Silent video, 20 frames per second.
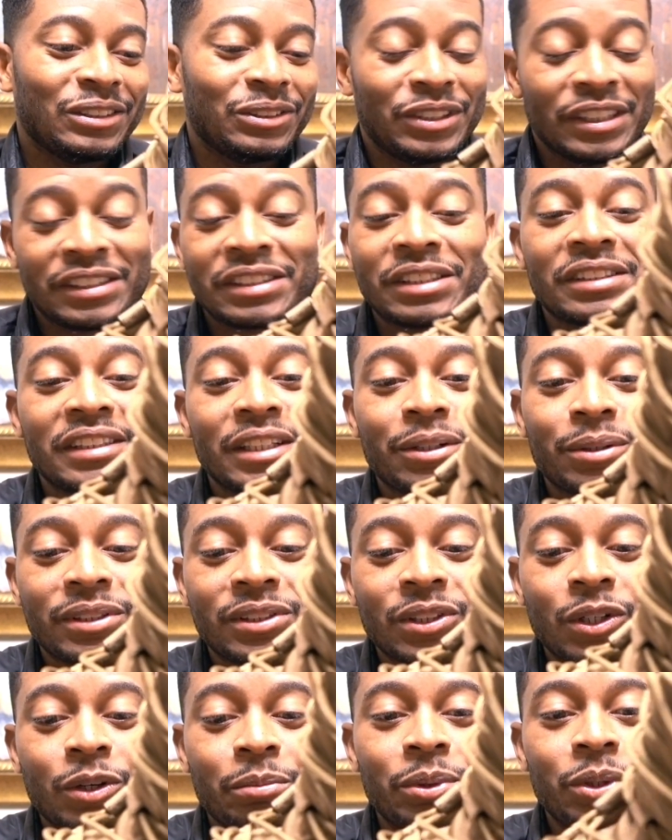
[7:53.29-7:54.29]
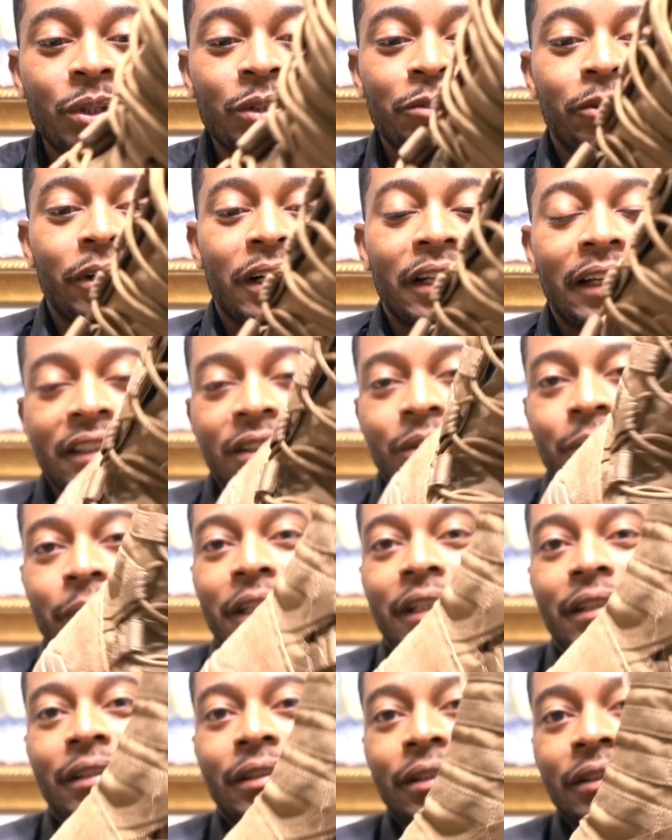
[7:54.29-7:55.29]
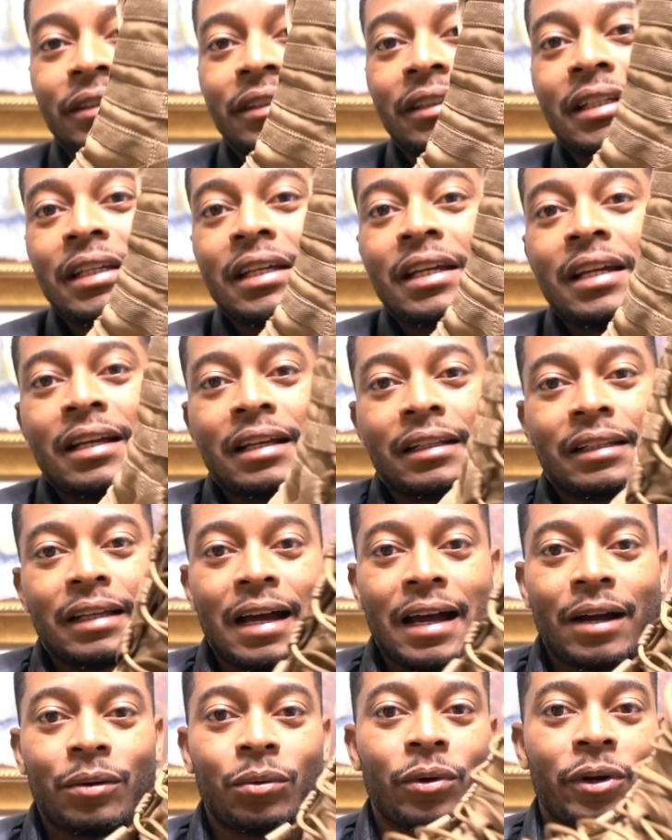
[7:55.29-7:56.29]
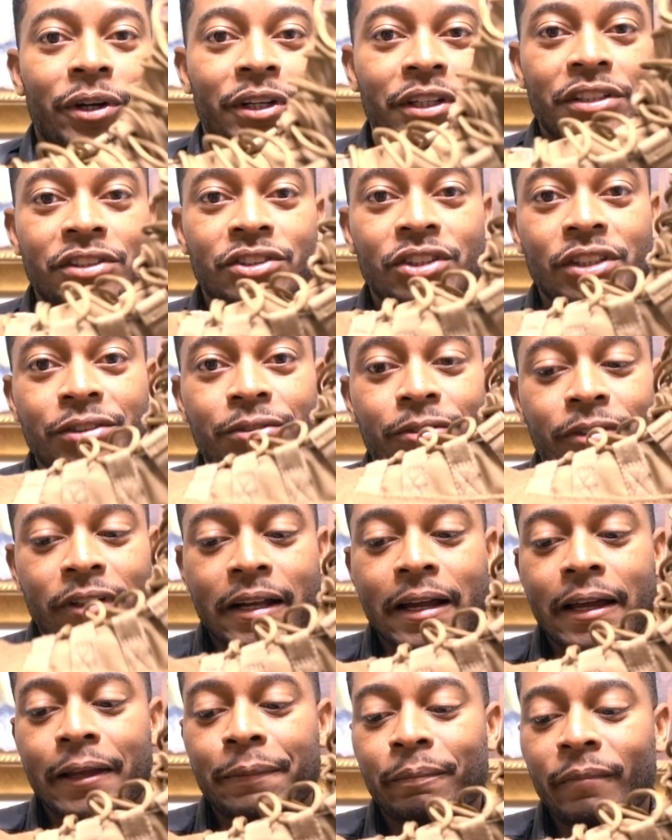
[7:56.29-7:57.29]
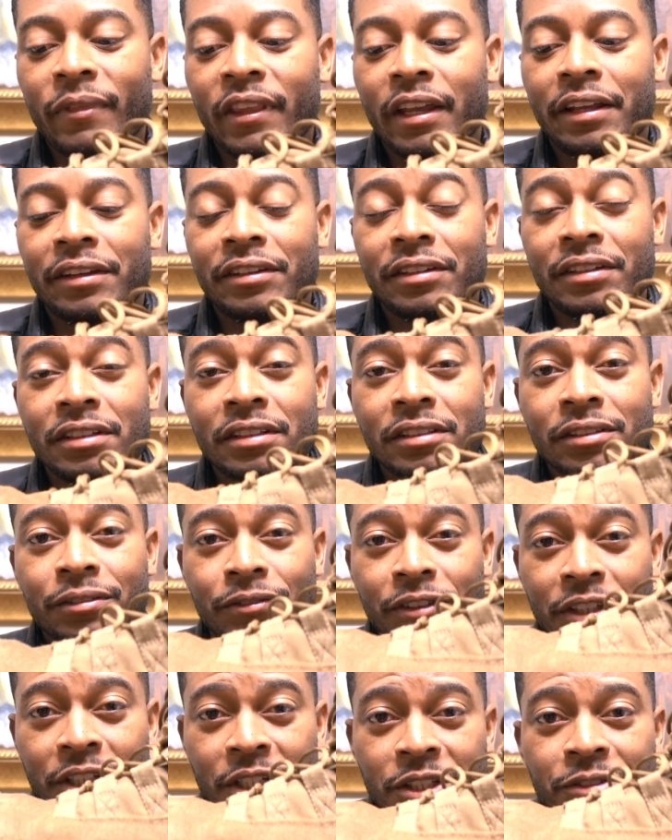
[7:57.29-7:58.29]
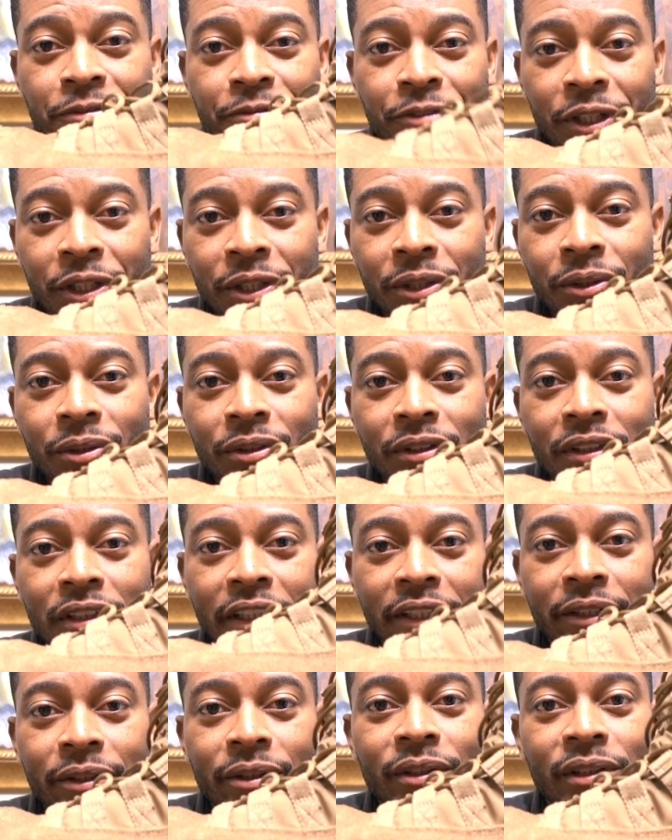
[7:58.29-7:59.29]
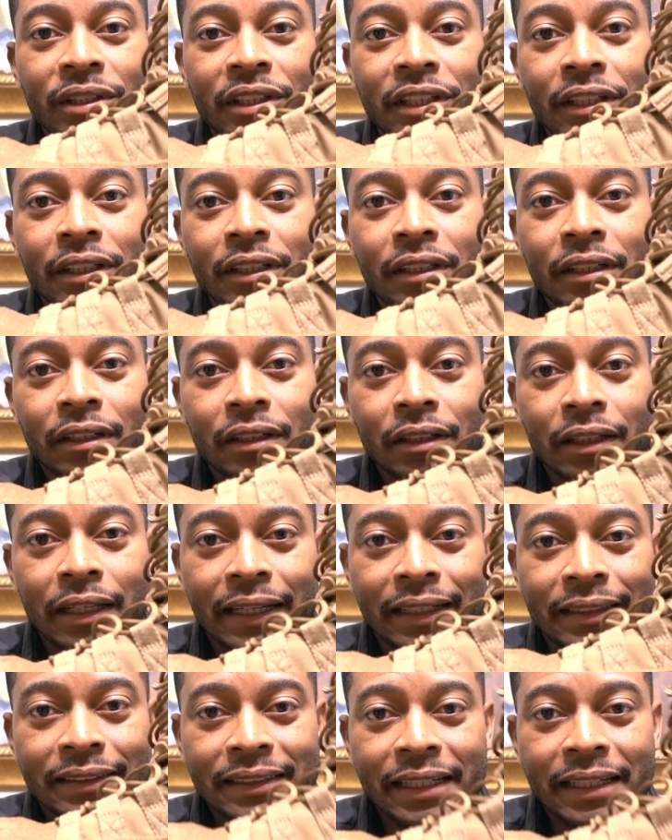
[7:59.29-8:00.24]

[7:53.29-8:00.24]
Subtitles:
Just because they were so beautiful, I like the way they looked. I wore these just for that. And these feel literally like